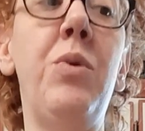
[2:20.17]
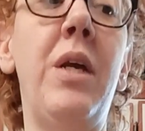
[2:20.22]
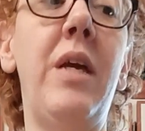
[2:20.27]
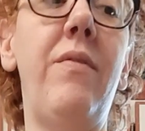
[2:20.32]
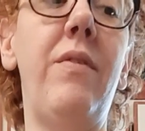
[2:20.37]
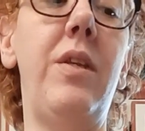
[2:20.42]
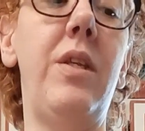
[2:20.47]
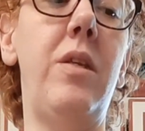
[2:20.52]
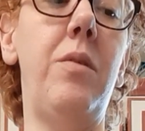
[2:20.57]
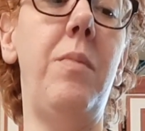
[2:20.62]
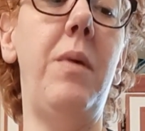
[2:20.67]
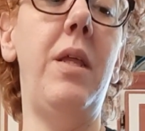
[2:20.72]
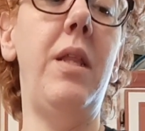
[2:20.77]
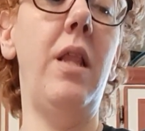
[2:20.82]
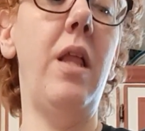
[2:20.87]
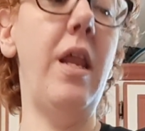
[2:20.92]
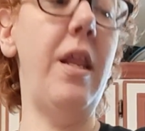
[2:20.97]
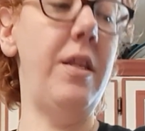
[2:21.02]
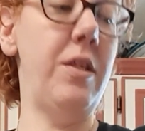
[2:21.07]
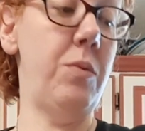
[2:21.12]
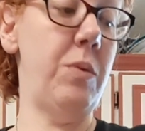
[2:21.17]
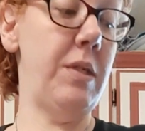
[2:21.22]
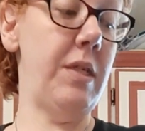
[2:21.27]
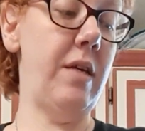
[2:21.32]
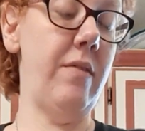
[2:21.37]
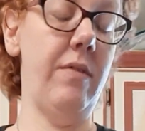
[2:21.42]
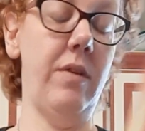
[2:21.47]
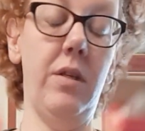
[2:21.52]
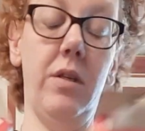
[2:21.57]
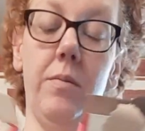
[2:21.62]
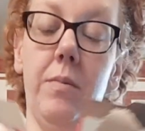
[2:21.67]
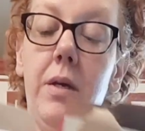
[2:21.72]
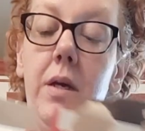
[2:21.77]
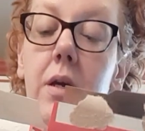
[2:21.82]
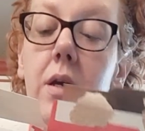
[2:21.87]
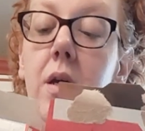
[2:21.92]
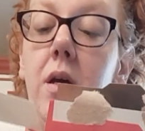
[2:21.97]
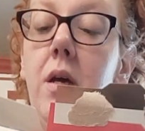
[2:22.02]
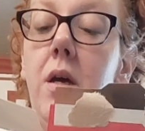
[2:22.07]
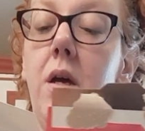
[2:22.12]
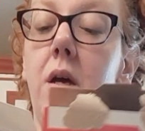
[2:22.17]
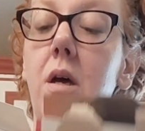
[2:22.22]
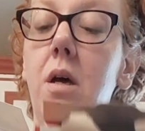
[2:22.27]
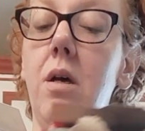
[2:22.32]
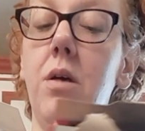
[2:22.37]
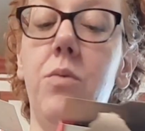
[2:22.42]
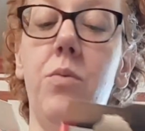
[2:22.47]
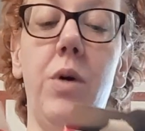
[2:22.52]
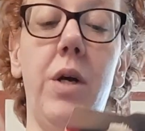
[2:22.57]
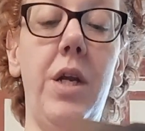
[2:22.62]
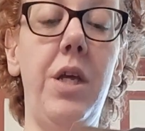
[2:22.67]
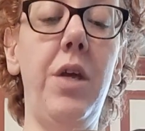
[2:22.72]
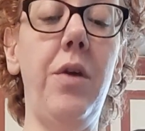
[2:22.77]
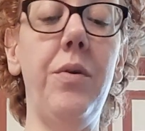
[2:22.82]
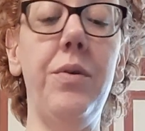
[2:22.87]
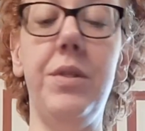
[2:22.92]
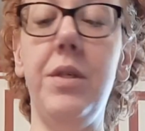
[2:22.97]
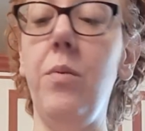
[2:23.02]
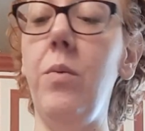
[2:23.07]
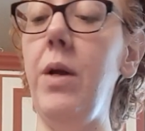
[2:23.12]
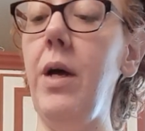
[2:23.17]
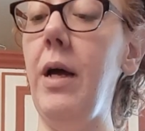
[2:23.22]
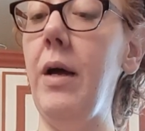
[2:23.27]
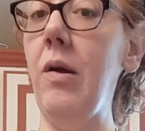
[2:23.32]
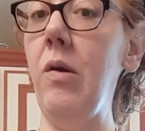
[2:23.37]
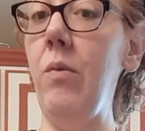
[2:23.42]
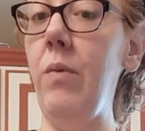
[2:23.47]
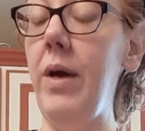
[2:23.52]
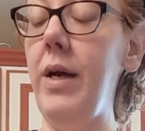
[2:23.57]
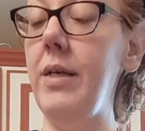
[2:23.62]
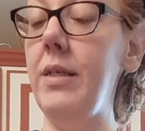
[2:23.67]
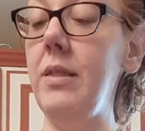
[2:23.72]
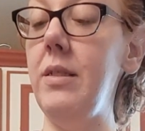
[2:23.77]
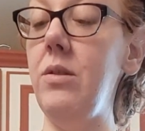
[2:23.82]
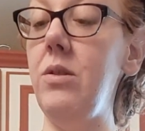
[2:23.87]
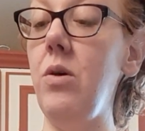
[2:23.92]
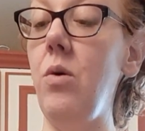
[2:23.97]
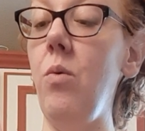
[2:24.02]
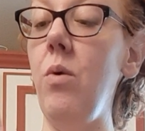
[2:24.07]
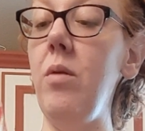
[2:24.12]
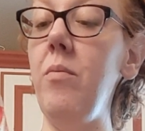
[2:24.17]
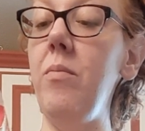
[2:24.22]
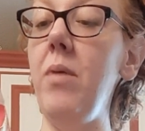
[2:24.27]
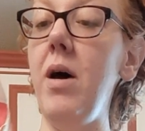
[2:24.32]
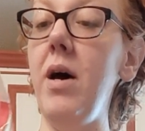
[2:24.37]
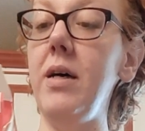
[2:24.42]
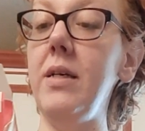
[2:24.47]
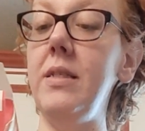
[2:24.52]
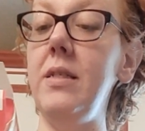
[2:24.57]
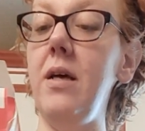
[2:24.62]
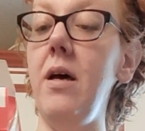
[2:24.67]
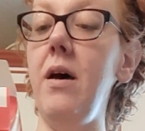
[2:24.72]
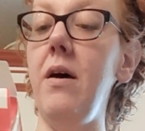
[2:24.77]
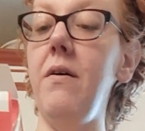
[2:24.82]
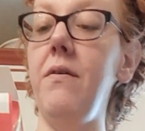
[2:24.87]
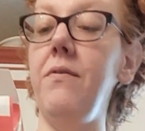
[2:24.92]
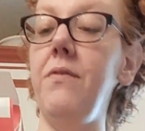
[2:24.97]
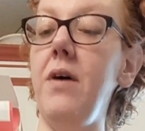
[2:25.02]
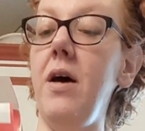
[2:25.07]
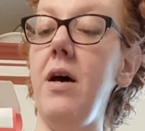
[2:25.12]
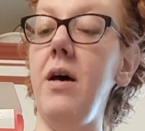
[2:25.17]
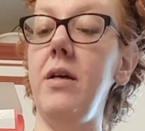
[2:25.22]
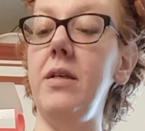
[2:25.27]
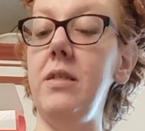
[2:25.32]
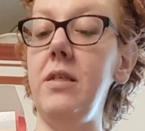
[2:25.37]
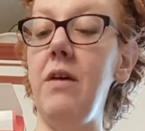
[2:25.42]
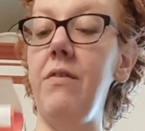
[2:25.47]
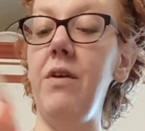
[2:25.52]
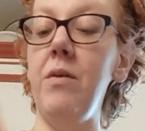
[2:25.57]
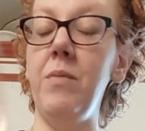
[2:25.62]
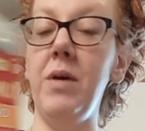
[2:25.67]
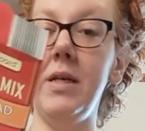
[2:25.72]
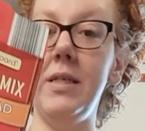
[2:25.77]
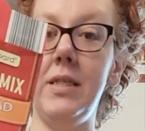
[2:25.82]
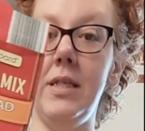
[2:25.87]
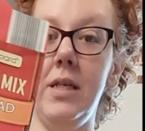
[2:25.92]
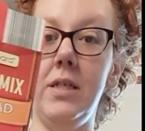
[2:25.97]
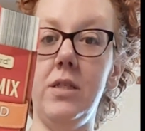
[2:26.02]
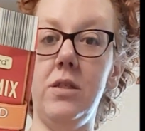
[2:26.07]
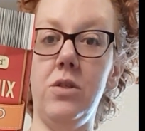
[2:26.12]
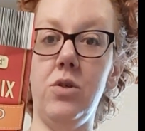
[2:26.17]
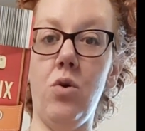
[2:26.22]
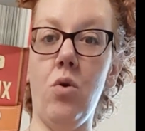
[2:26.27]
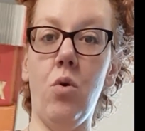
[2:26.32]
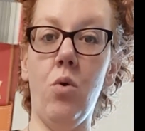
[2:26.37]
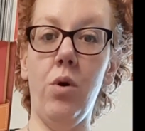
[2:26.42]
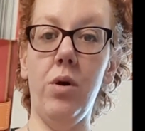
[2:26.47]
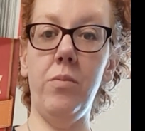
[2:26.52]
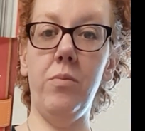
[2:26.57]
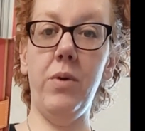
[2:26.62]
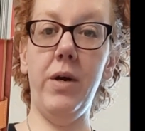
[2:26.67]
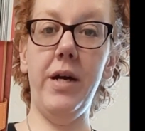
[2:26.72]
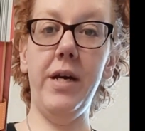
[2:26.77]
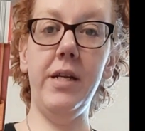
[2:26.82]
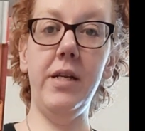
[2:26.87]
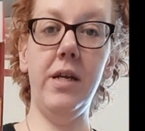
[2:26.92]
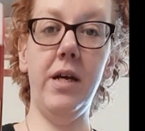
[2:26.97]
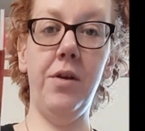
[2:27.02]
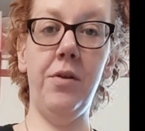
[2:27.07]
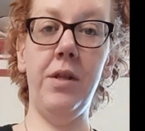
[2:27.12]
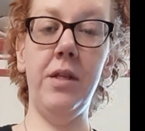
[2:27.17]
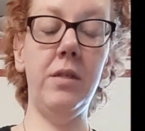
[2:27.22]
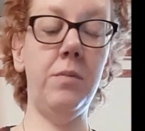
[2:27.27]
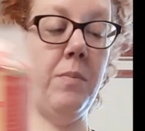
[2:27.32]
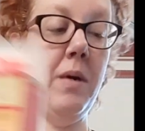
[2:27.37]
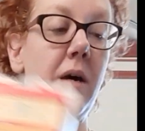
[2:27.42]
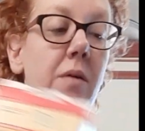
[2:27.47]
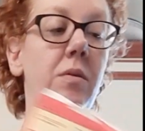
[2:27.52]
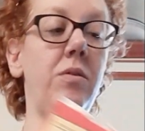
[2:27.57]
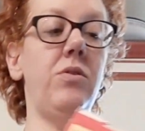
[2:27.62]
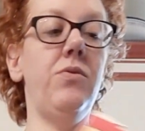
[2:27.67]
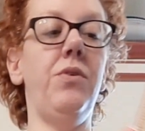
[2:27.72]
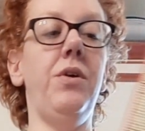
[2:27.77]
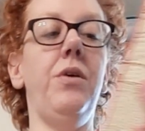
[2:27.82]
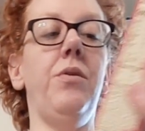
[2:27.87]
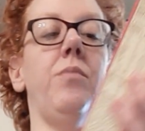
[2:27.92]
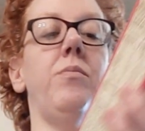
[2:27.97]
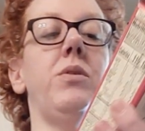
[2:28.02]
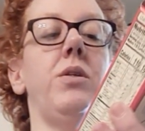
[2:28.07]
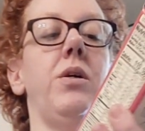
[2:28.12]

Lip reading: given to me. A lot of this was given to me. We're going to use it. We're not going to waste. So 1 box of stuffing mix that's cornbread. I know that's backwards for you. I'm